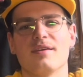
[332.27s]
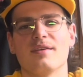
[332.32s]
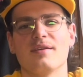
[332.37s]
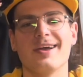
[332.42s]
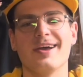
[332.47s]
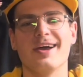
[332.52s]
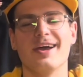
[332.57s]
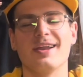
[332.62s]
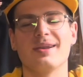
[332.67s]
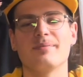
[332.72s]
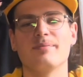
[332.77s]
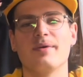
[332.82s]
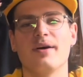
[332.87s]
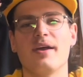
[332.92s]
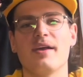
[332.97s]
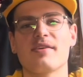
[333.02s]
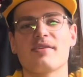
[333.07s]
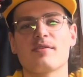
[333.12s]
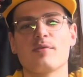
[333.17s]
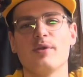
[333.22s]
And
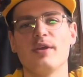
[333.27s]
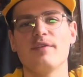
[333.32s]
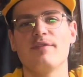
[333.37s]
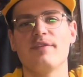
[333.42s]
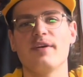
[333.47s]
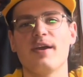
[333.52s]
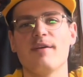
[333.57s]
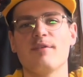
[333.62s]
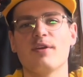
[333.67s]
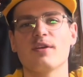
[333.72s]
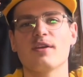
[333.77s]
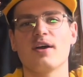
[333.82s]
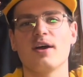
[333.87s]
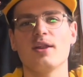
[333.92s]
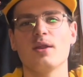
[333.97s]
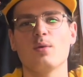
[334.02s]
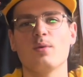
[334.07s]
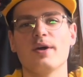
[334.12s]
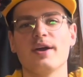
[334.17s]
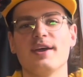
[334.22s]
my 3 favorite
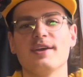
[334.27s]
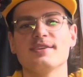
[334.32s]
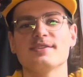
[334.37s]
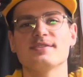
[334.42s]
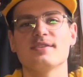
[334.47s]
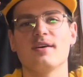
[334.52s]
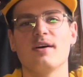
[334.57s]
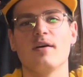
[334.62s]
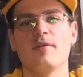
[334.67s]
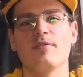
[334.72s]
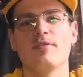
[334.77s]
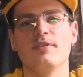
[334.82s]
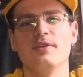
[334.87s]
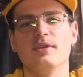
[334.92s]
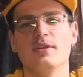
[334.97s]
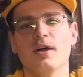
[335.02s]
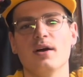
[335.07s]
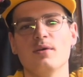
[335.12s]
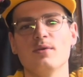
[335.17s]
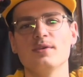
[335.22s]
colorways of the
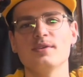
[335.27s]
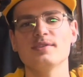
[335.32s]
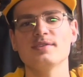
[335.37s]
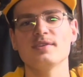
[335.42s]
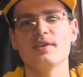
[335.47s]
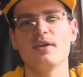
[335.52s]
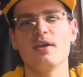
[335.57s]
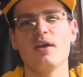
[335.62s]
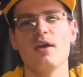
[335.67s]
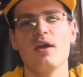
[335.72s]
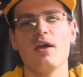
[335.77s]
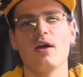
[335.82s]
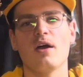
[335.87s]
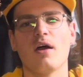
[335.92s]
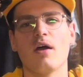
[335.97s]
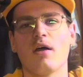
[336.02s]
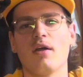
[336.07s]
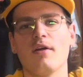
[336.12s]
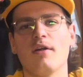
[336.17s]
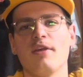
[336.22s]
lows
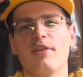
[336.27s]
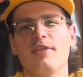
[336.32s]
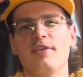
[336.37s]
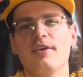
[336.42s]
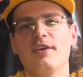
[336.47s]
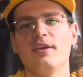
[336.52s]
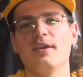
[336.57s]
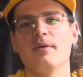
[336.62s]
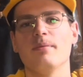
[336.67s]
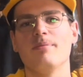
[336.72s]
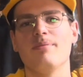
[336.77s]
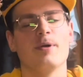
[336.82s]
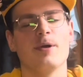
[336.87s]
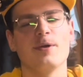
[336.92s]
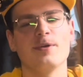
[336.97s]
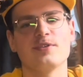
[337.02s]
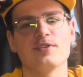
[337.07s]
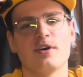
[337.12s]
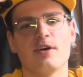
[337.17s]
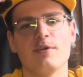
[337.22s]
are the
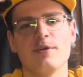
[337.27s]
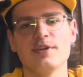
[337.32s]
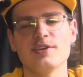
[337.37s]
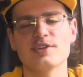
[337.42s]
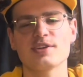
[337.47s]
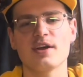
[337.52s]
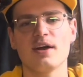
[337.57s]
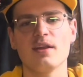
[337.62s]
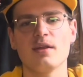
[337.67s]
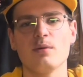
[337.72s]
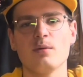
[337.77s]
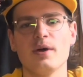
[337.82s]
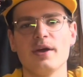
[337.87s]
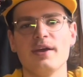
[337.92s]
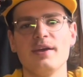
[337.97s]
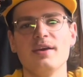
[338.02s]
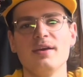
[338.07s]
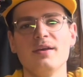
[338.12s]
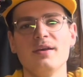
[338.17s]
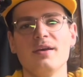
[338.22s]
burnt orange
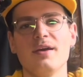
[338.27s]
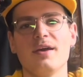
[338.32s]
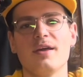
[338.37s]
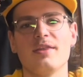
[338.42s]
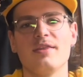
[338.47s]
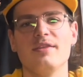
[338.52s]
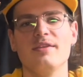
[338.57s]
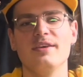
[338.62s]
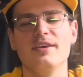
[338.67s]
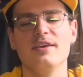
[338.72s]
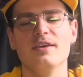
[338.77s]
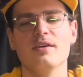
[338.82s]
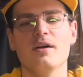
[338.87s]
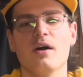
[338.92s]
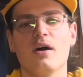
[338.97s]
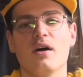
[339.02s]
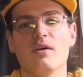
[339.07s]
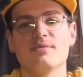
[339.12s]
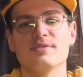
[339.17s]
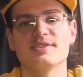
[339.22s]
colorway, the
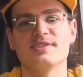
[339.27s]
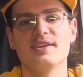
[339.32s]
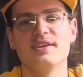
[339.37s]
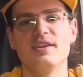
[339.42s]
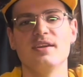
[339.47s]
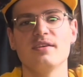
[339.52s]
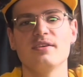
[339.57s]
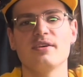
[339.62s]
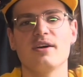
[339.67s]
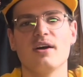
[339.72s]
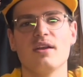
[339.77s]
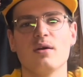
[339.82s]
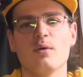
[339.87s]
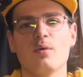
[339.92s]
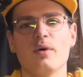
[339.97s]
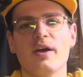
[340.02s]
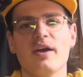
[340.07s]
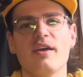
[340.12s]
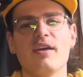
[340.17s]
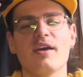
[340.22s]
obsidian
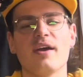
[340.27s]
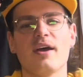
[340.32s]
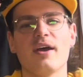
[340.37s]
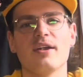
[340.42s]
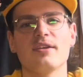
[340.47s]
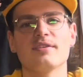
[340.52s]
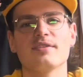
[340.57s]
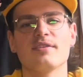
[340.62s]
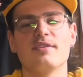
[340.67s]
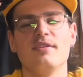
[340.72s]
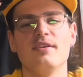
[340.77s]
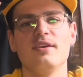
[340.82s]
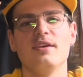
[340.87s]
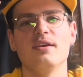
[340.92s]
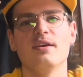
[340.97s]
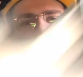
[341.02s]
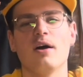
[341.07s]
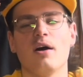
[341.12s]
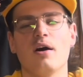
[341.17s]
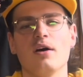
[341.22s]
colorway, and
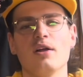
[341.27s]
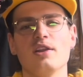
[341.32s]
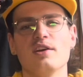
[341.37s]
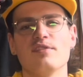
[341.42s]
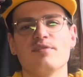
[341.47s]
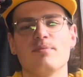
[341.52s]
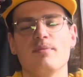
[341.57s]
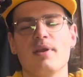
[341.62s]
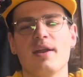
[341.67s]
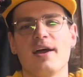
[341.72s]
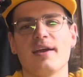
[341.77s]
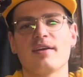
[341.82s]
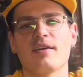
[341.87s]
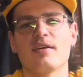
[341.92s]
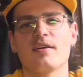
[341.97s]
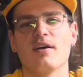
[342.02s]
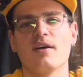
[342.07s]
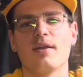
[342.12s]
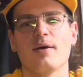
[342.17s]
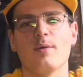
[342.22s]
the olive black
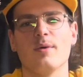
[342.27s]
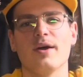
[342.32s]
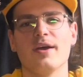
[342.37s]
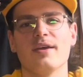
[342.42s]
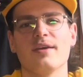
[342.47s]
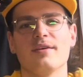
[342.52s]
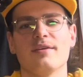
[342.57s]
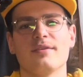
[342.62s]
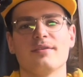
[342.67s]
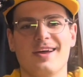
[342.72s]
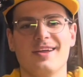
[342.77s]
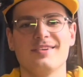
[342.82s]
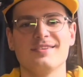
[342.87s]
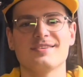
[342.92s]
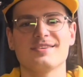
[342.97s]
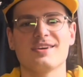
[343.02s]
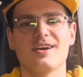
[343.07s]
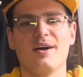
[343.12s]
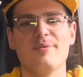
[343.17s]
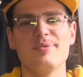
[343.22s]
colorway.
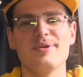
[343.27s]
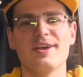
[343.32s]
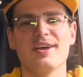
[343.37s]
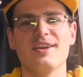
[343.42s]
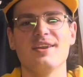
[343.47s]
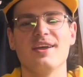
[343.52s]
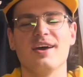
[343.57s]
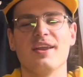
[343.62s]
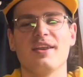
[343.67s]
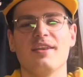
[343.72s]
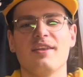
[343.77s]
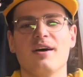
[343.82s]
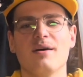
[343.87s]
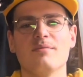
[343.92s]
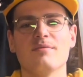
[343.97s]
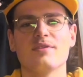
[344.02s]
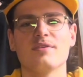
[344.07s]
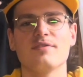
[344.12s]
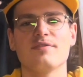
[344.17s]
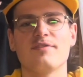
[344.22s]
And coming in at
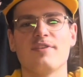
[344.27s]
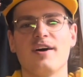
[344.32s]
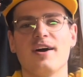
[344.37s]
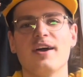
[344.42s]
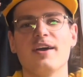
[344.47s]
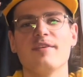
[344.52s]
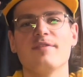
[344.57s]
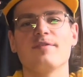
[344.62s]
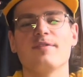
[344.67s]
number 5,